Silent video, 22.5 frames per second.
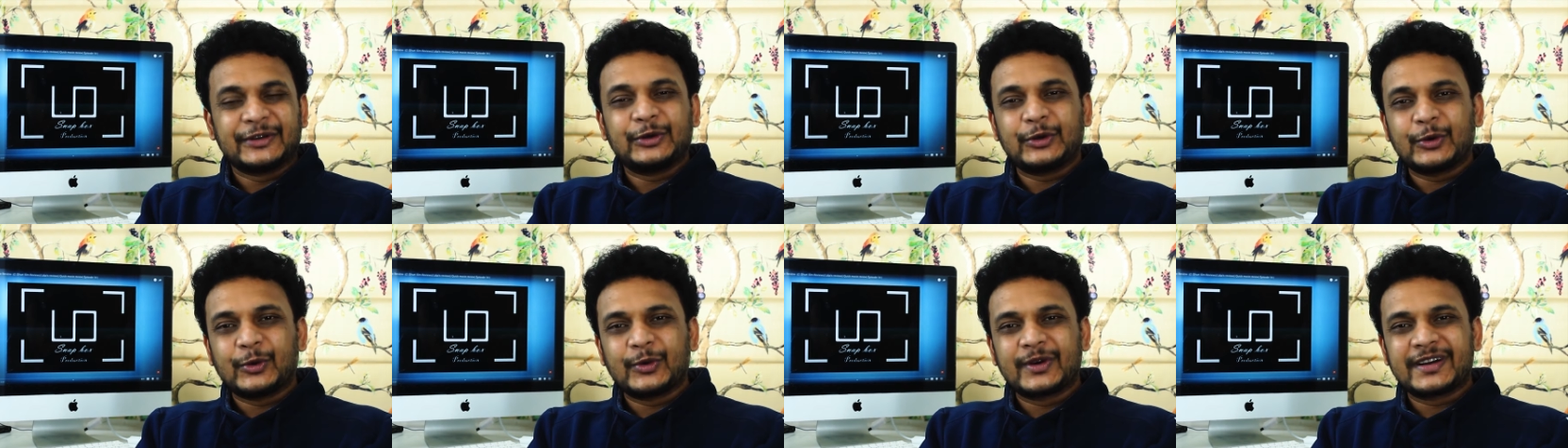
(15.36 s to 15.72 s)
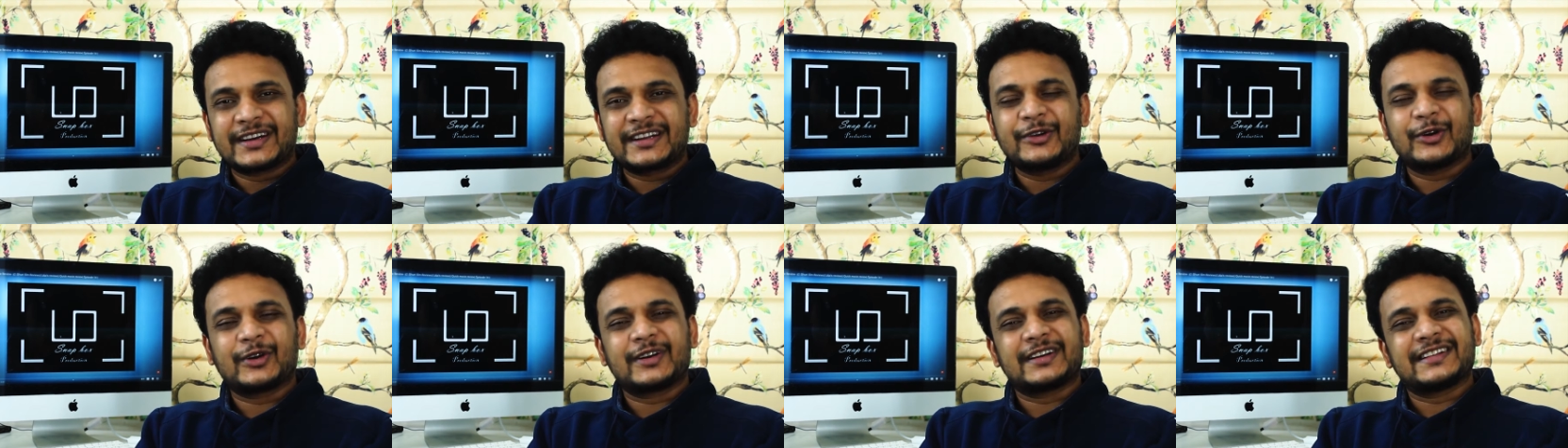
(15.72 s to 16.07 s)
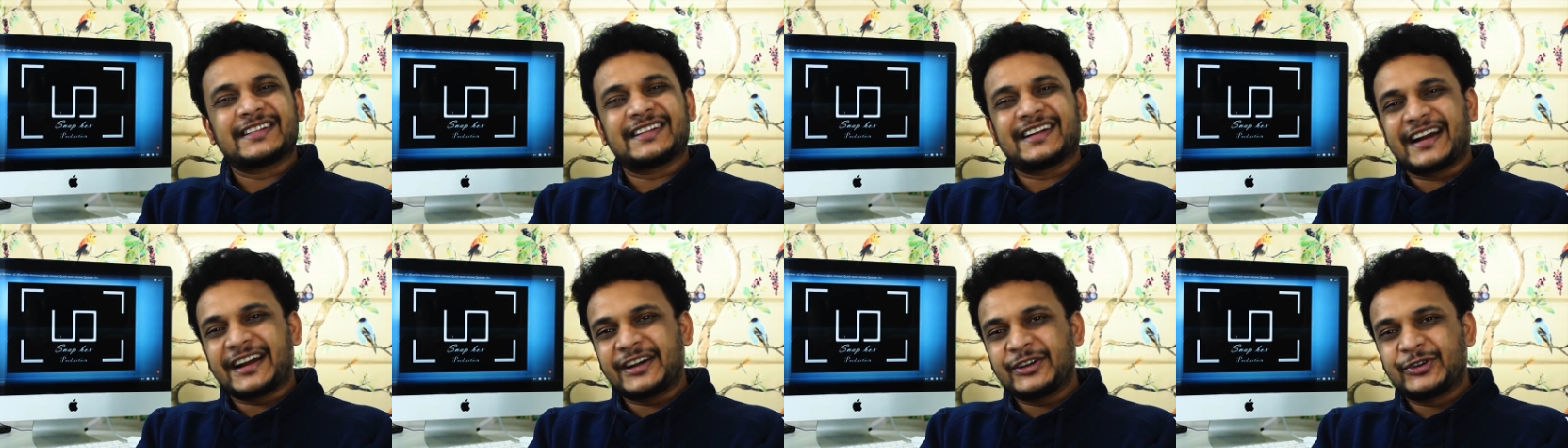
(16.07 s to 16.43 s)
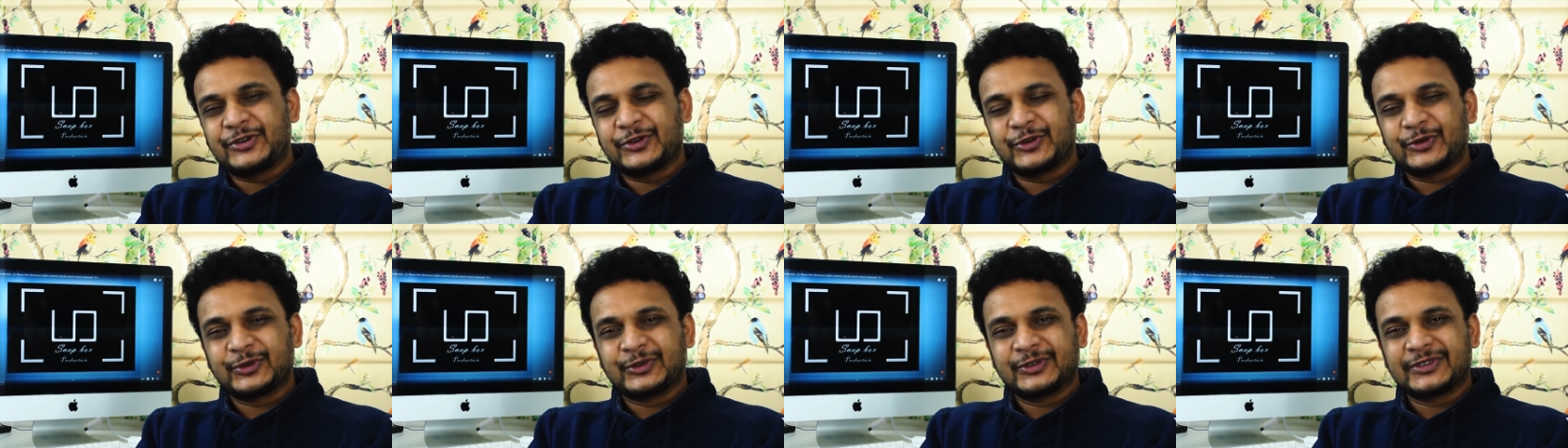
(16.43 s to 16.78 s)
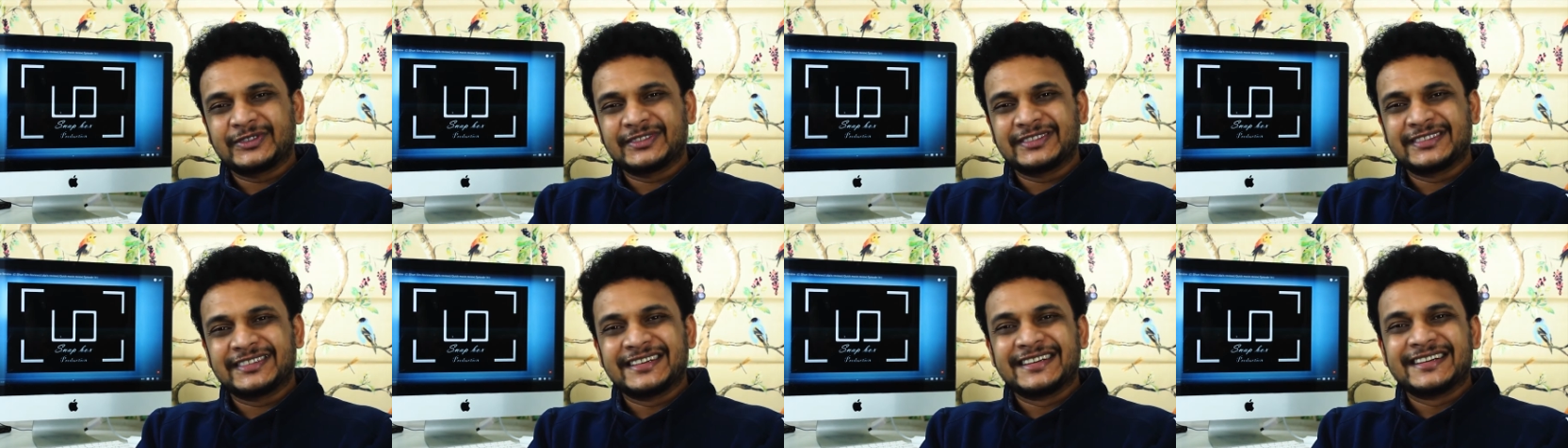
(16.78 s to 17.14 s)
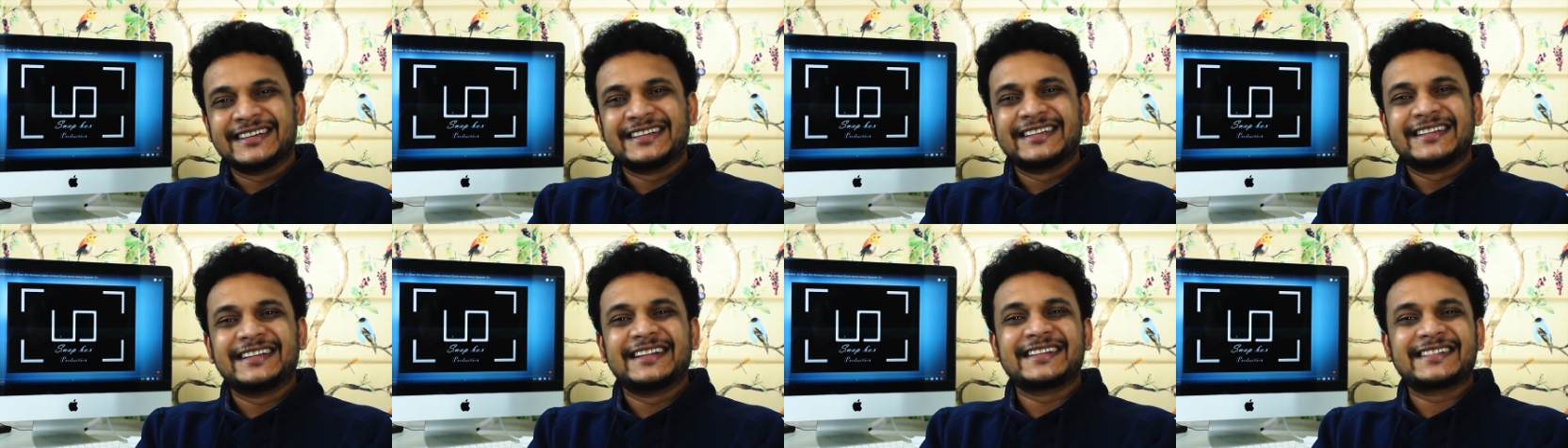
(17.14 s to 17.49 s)
Don't worry, you are in the right show.
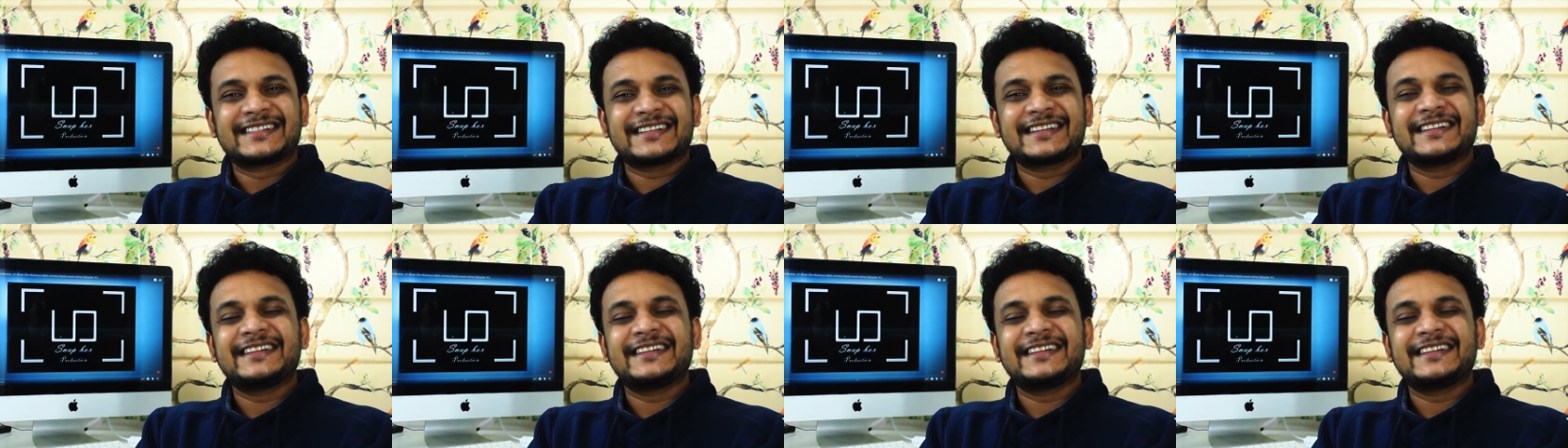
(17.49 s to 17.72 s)
This